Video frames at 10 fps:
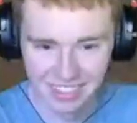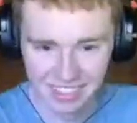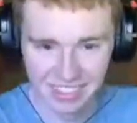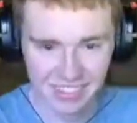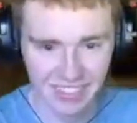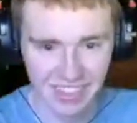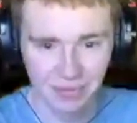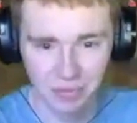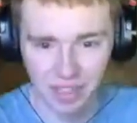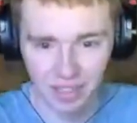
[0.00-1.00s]
oh man,
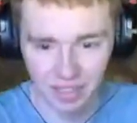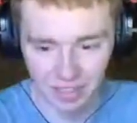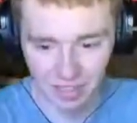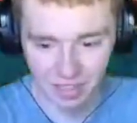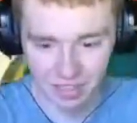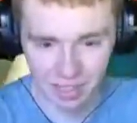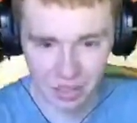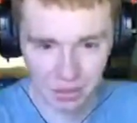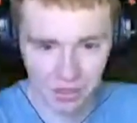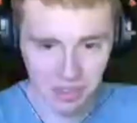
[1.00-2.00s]
I
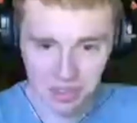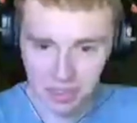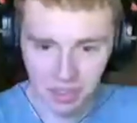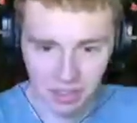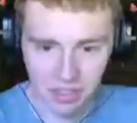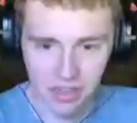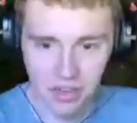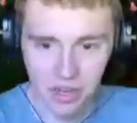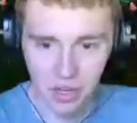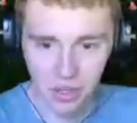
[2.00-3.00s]
swear it's
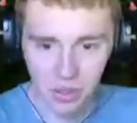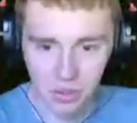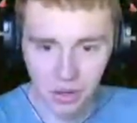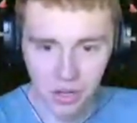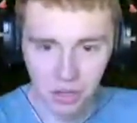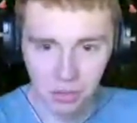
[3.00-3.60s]
no no